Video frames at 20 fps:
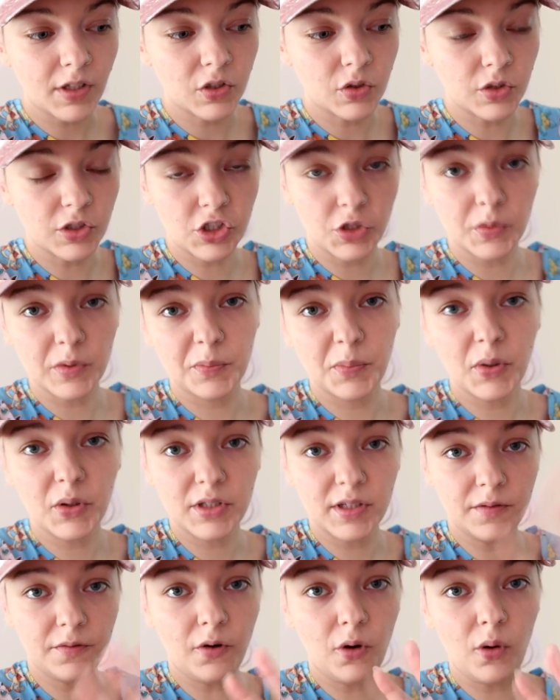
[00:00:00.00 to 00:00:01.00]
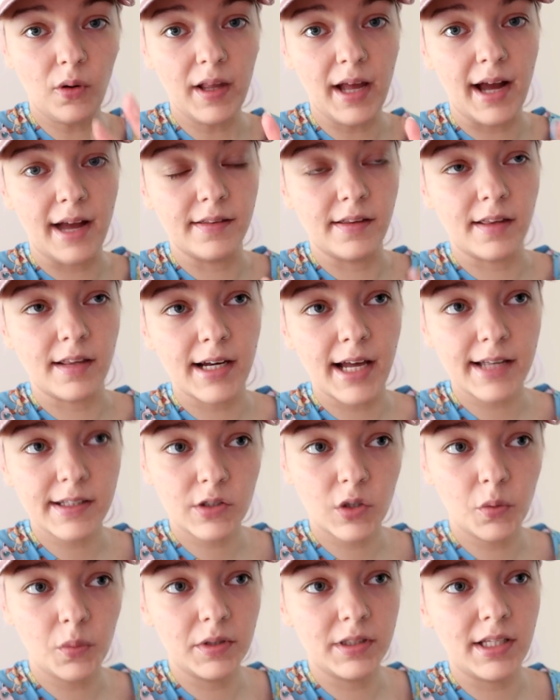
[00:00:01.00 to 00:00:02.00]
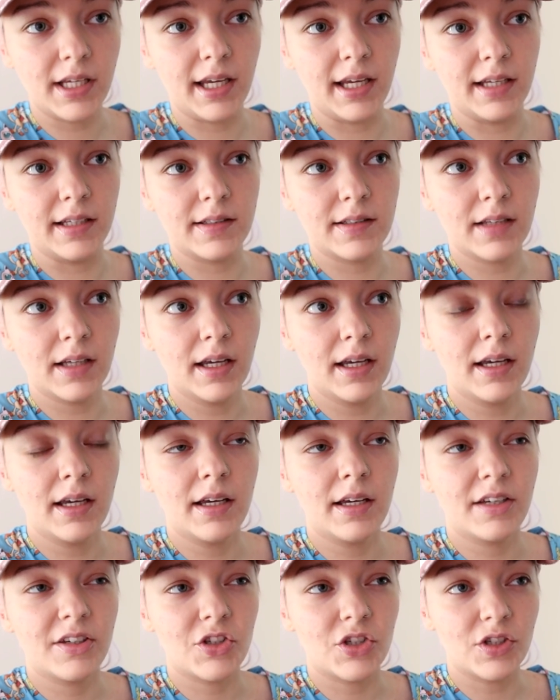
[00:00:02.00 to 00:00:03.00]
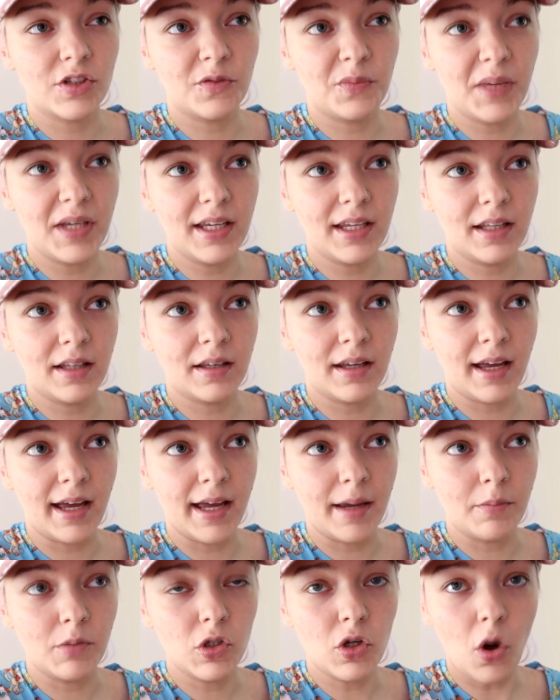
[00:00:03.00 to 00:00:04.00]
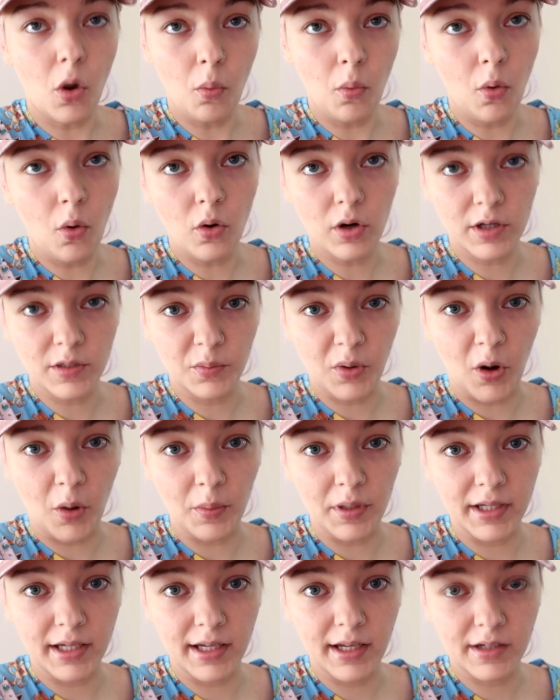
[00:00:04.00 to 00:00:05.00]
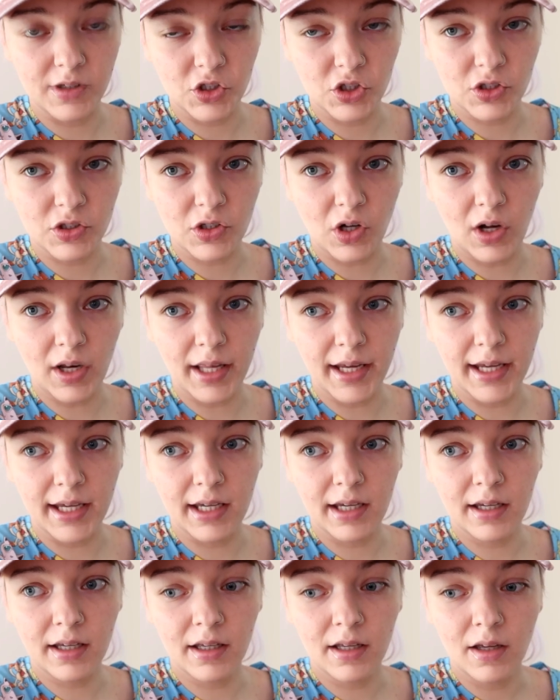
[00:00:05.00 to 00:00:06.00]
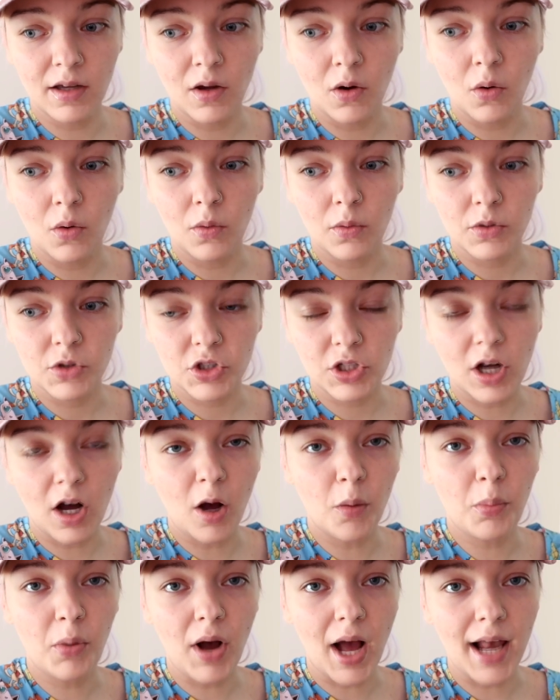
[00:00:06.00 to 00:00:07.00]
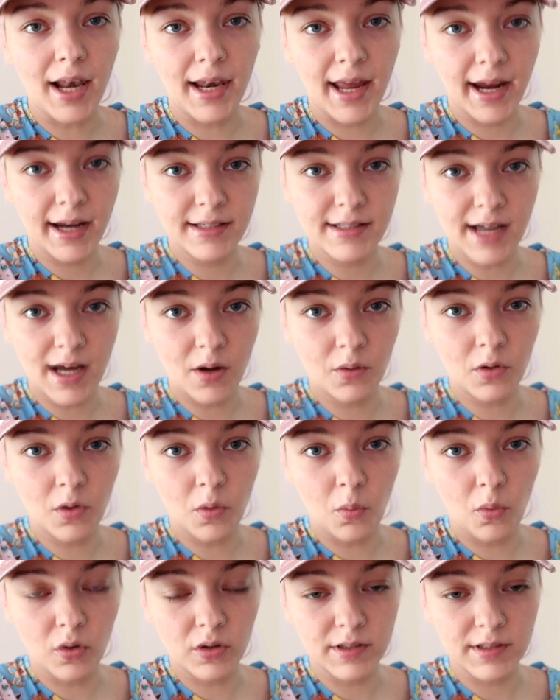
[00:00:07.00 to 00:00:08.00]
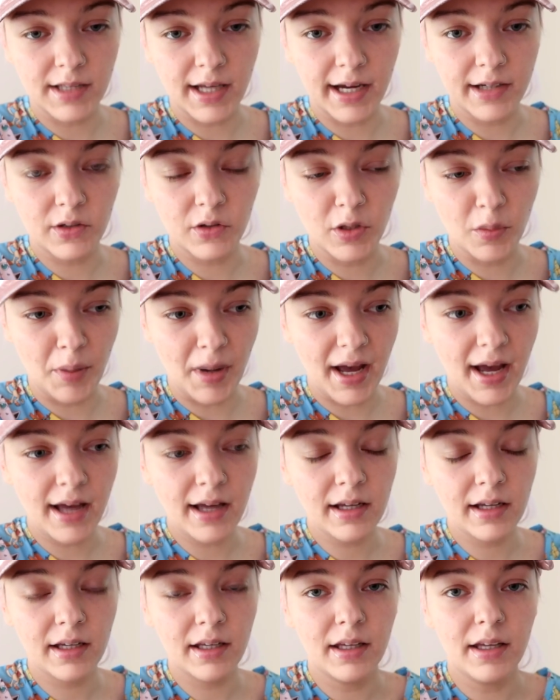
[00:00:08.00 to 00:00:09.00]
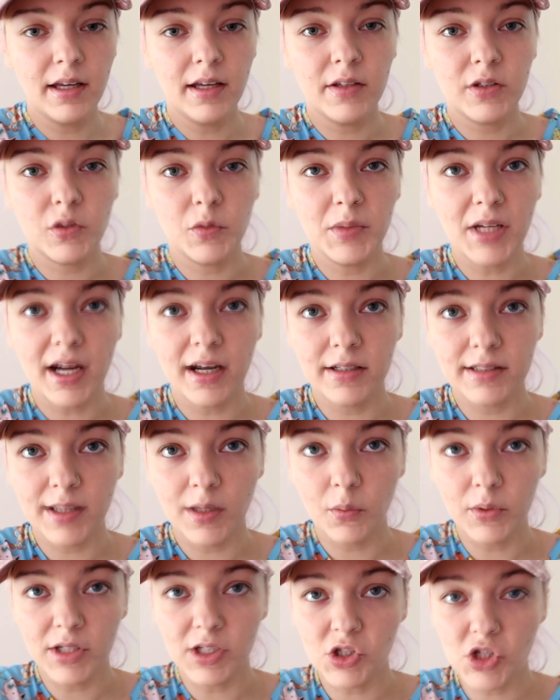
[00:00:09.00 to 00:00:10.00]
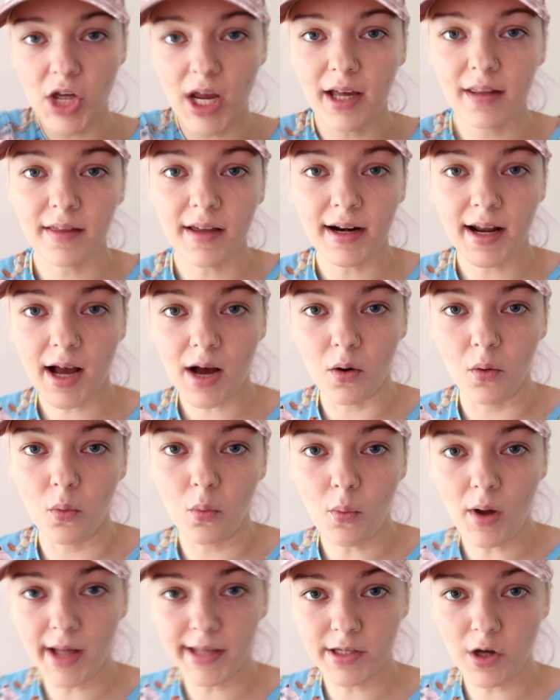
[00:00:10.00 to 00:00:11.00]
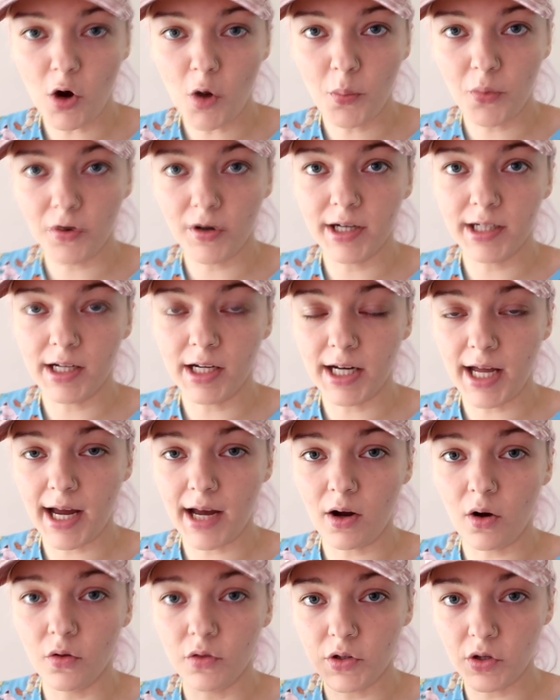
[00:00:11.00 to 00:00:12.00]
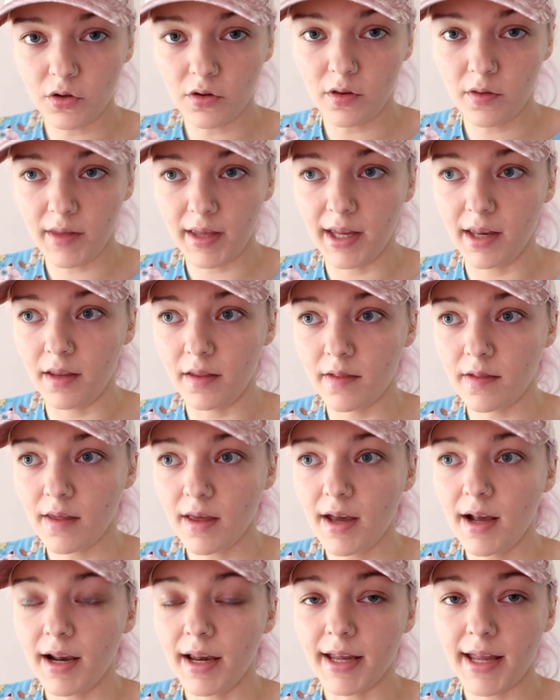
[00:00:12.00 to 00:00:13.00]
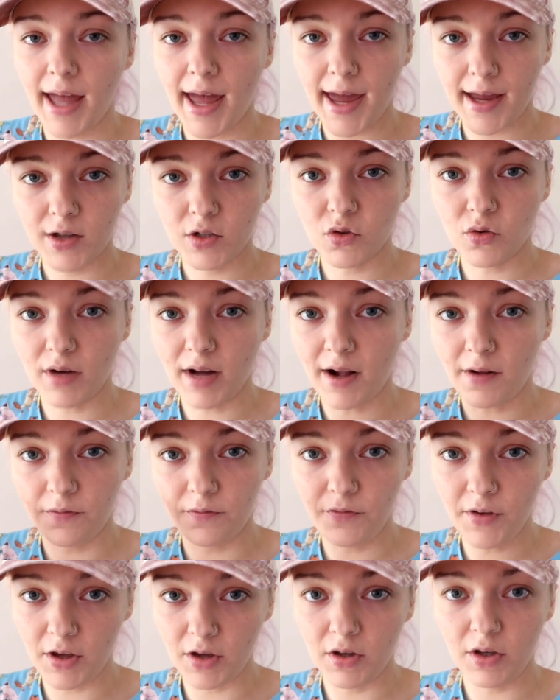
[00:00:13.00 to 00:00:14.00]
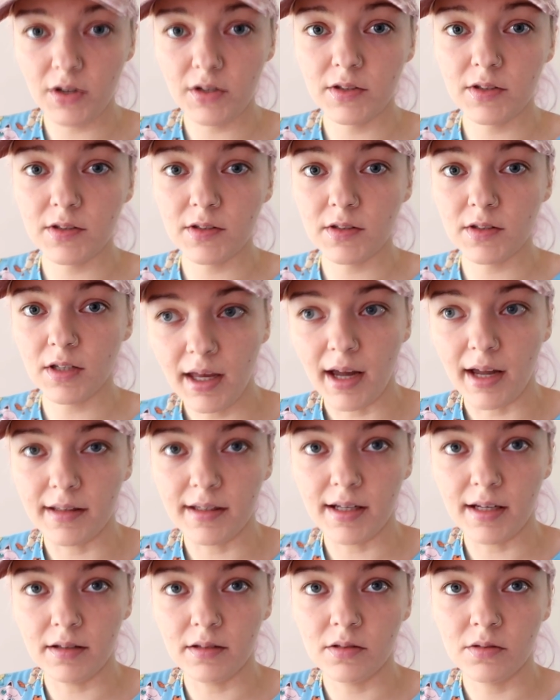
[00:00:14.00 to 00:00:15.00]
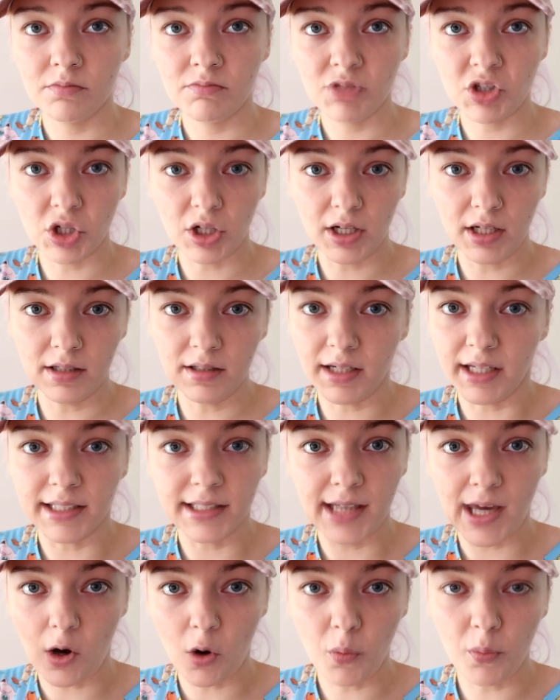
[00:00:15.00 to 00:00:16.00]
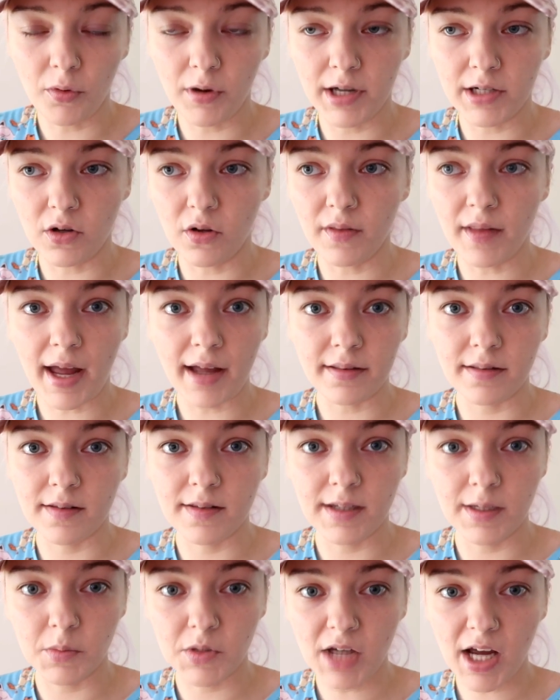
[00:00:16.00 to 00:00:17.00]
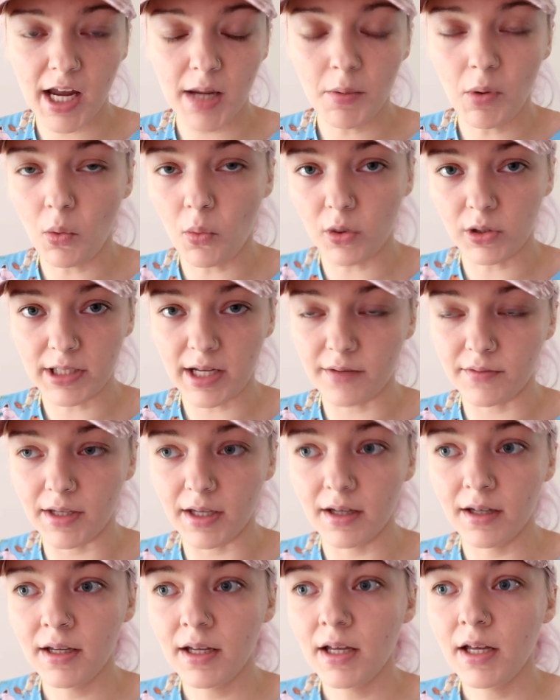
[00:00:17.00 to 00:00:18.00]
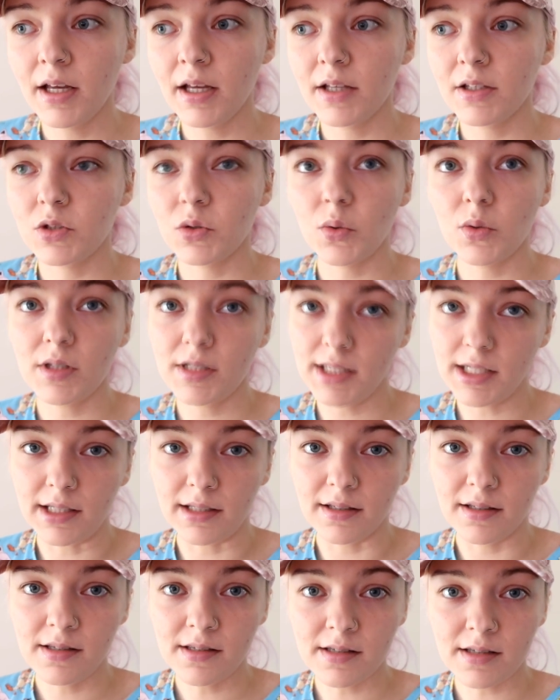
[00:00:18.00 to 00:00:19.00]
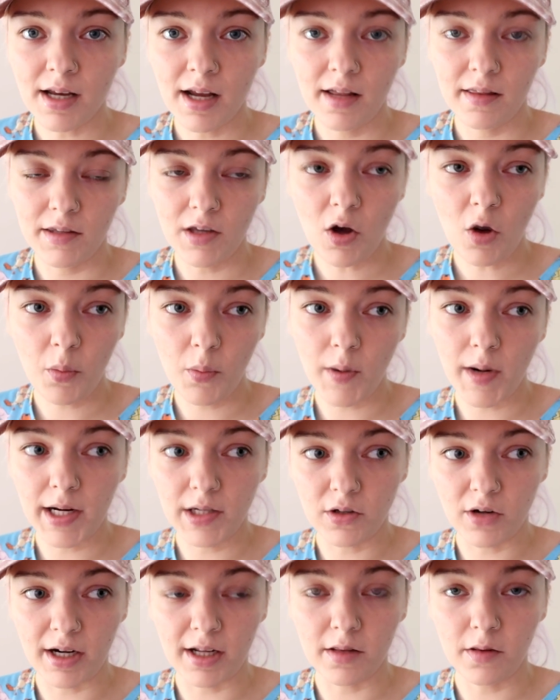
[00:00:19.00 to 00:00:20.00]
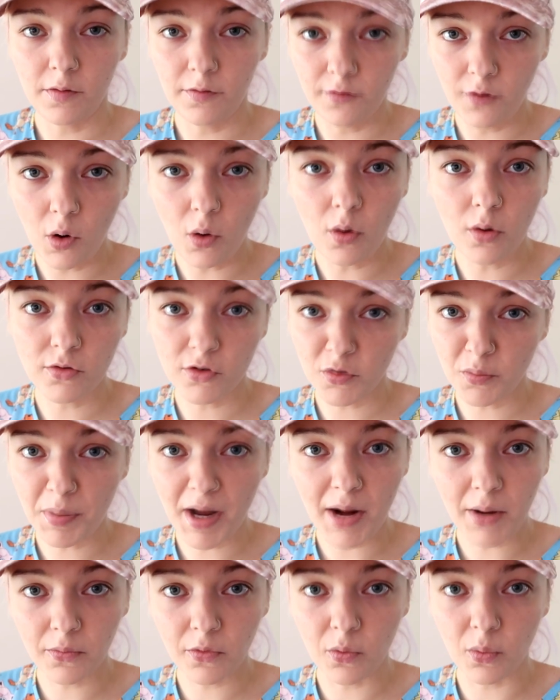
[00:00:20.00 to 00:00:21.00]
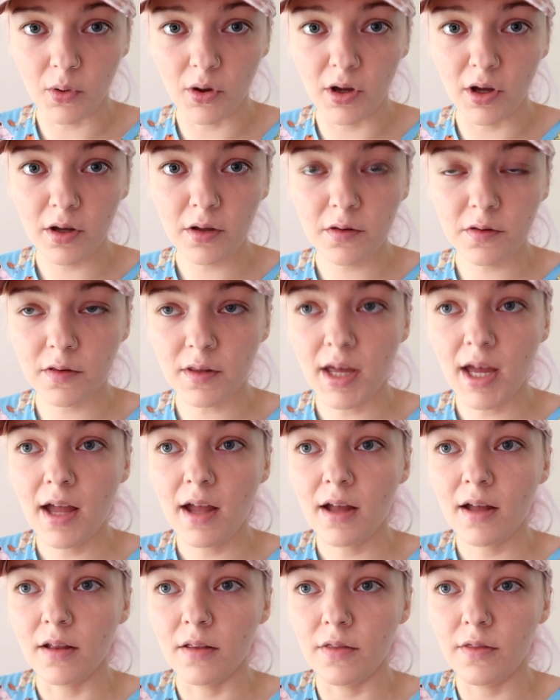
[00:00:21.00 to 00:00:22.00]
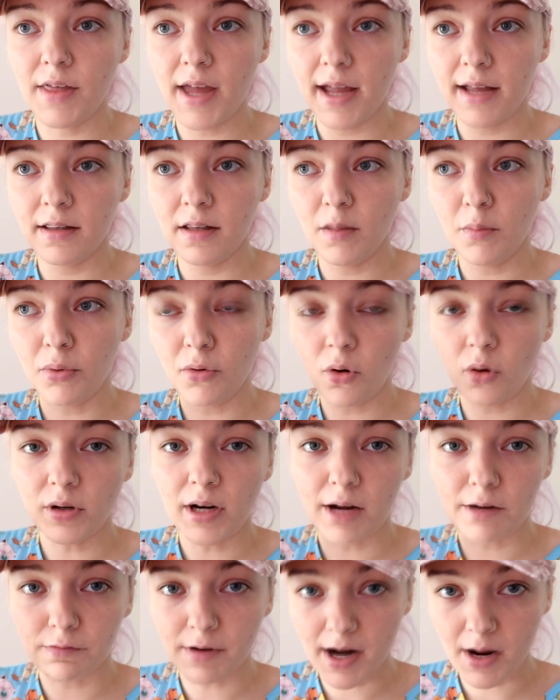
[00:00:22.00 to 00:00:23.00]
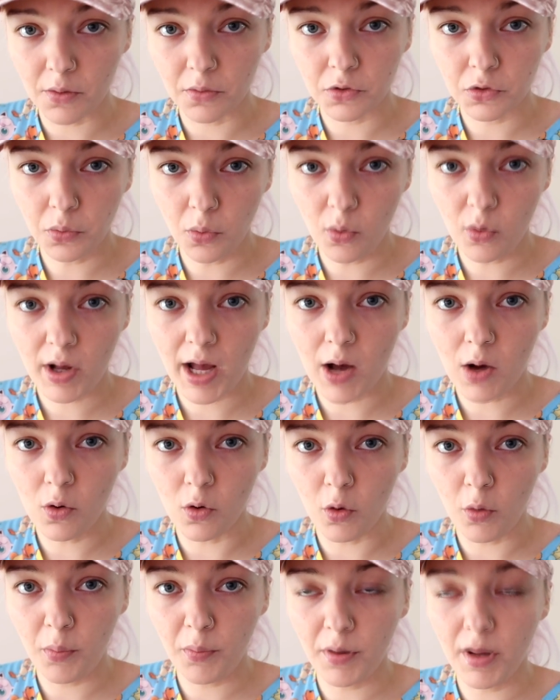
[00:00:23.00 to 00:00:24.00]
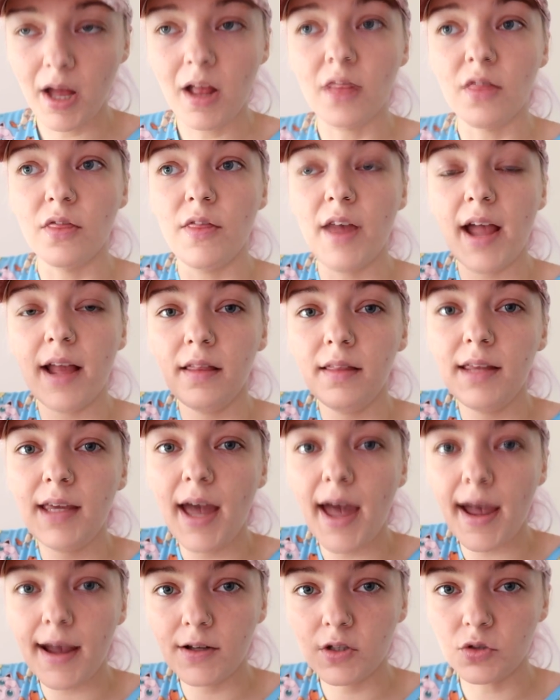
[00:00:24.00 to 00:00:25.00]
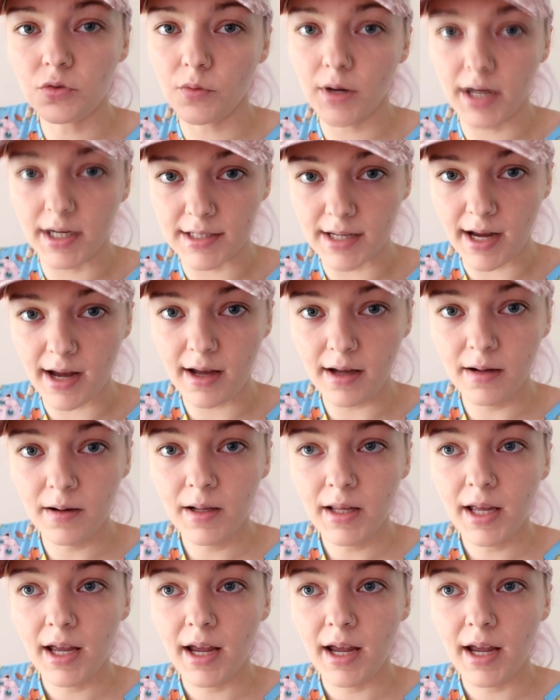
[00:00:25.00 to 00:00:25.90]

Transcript: so she was booked in for all that. And then the last couple of days, she's been not walking properly. And she's got like, she can't put her leg down on one side on the back. So my Nana's like, will you check that out while you're operating on her on the other things? Like, x-ray her first. And then she can like get operated on that at the same time or what have you. So they didn't. They operated on her the £400 worth. Then they brought her round, woke her up. Then they x-rayed her